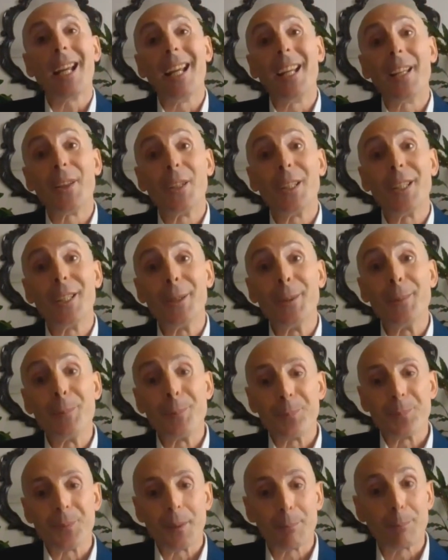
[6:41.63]
and the
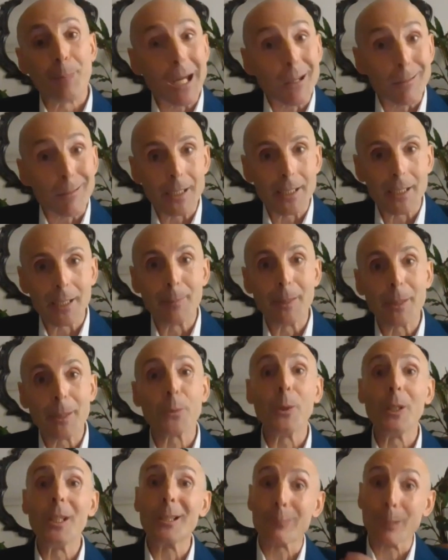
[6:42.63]
parity
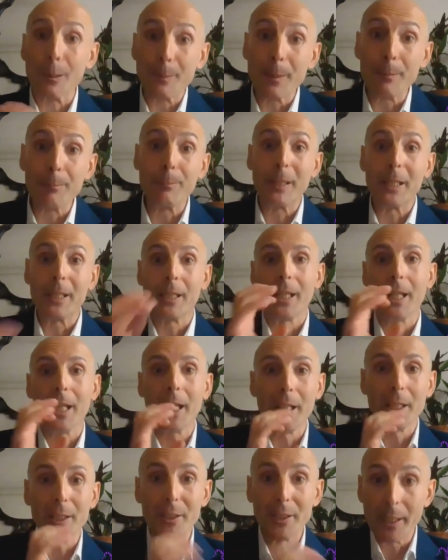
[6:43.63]
between the renminbi
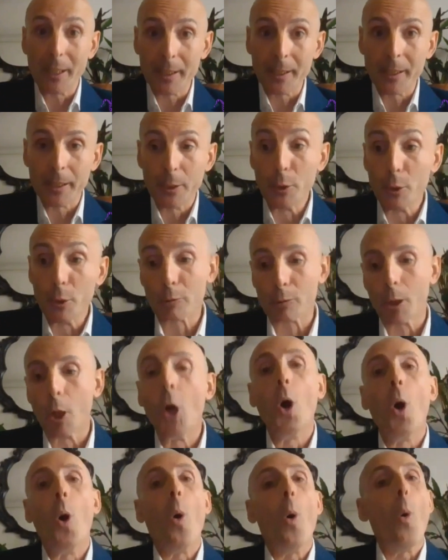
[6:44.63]
and the
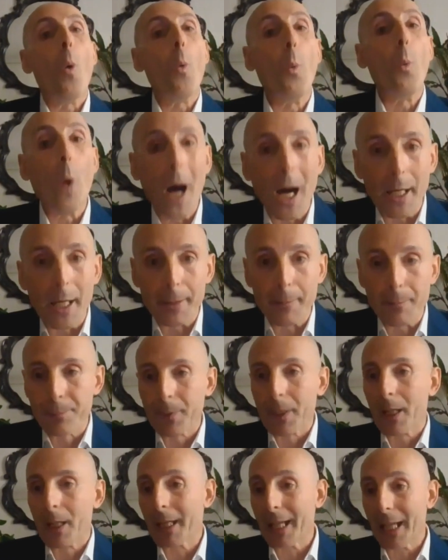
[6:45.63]
euro. Why?
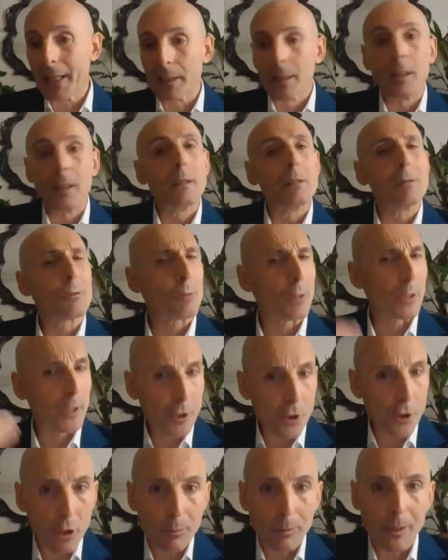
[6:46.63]
Again,
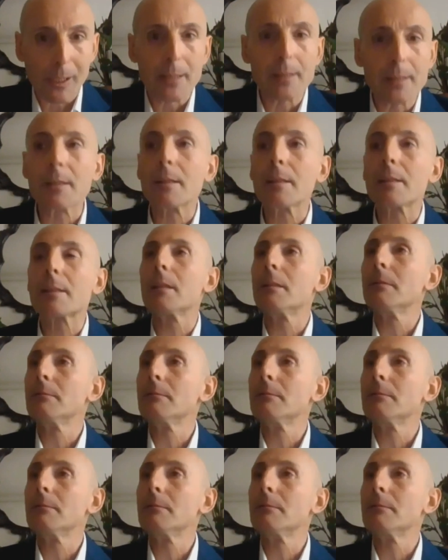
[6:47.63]
strategic reasons.